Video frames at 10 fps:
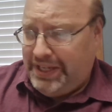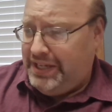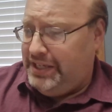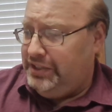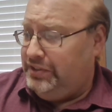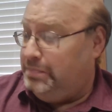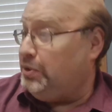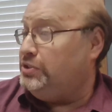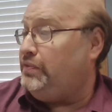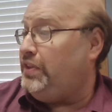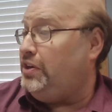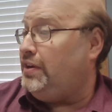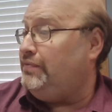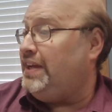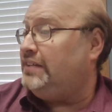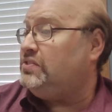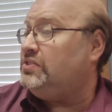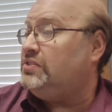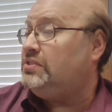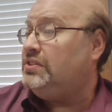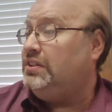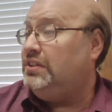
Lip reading: and the birds of the air have nests,